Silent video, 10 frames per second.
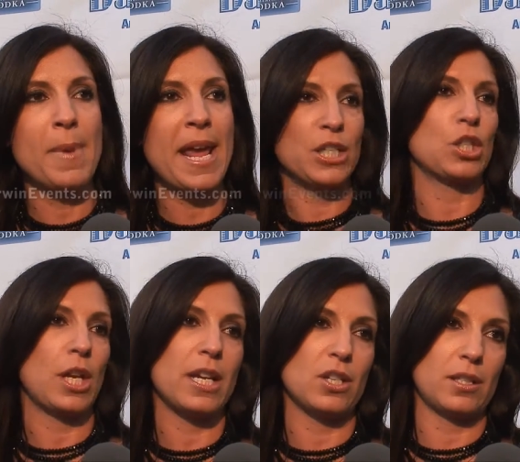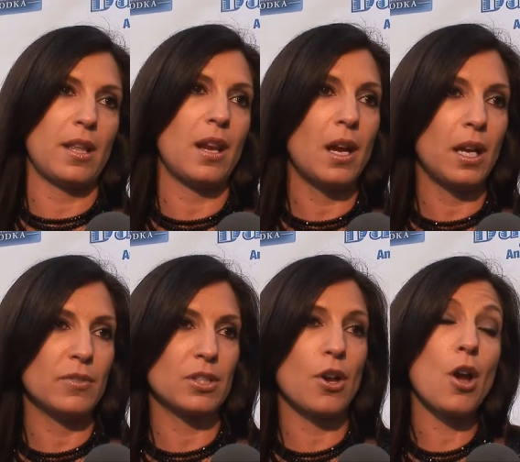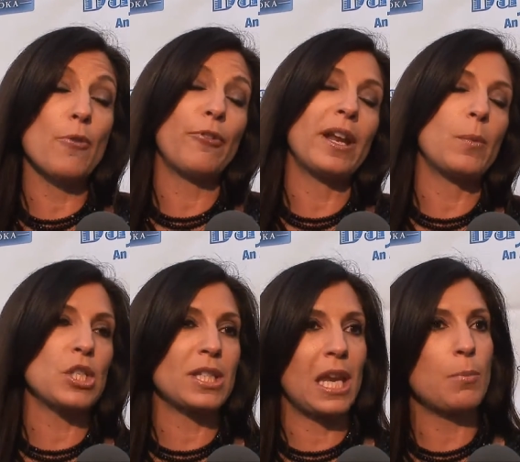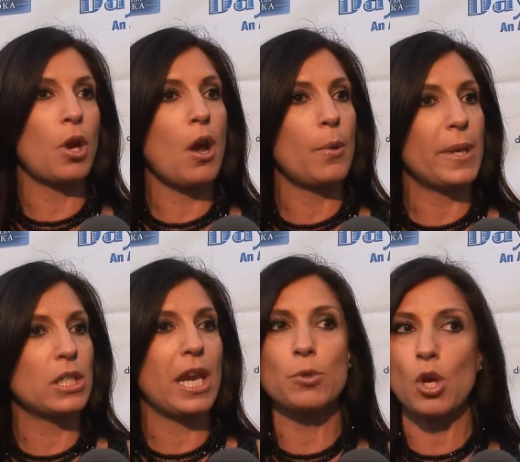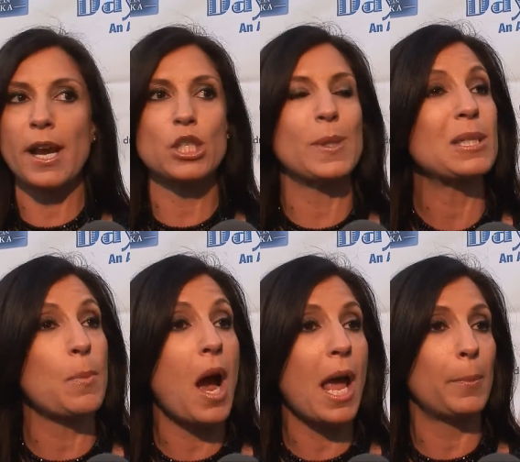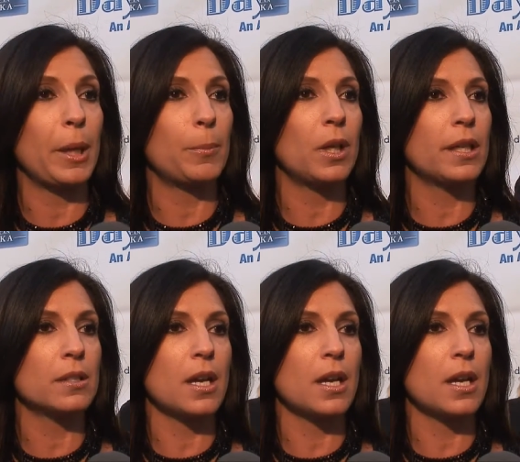major changes in their lives. So hopefully we just keep going, we keep trying to inspire people, and